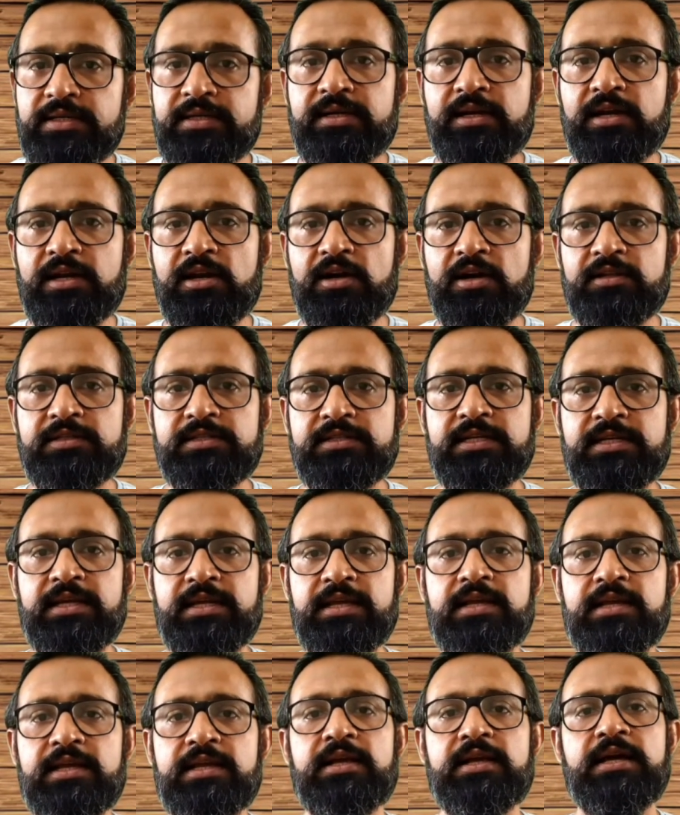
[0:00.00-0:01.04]
logic
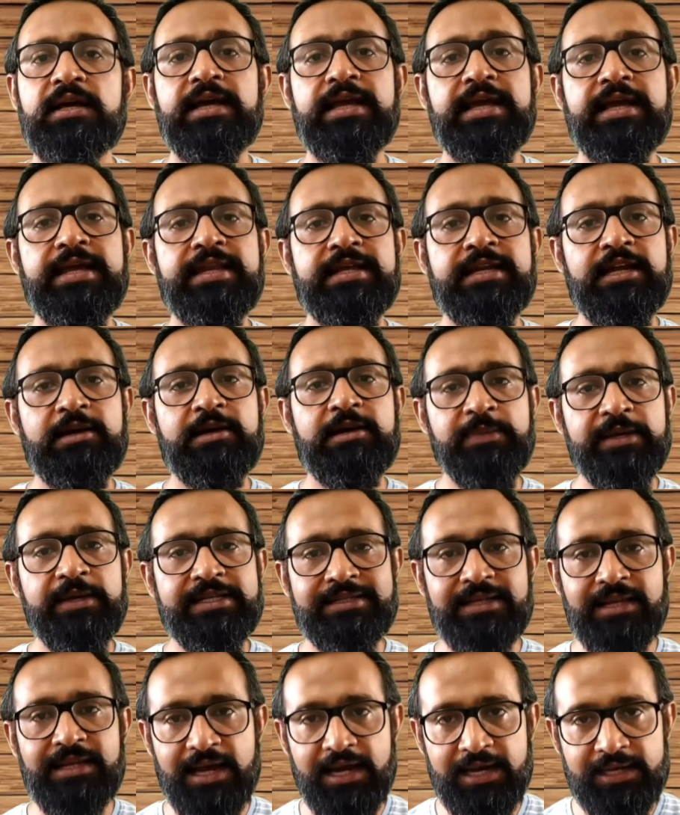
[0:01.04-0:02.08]
in an Apex
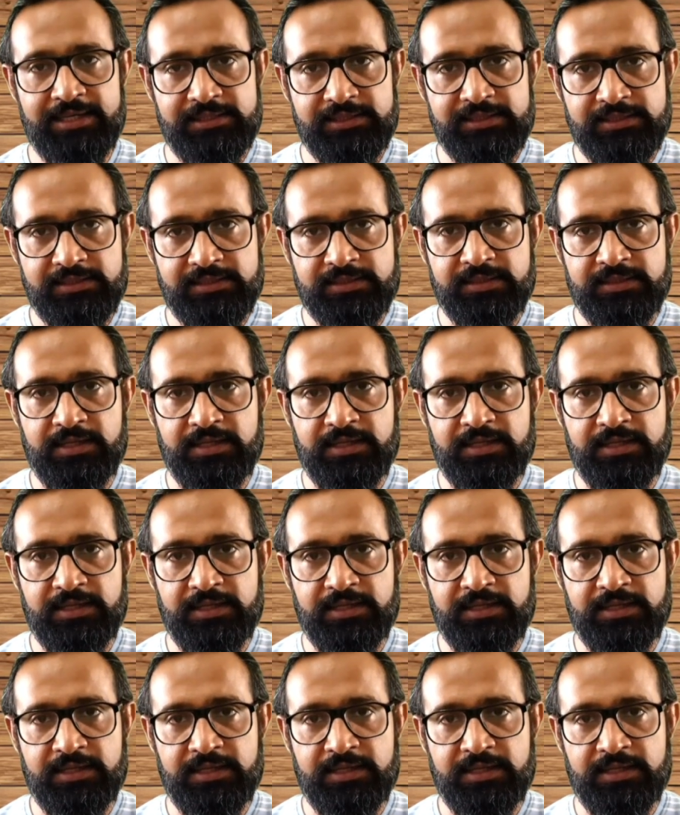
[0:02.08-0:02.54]
class.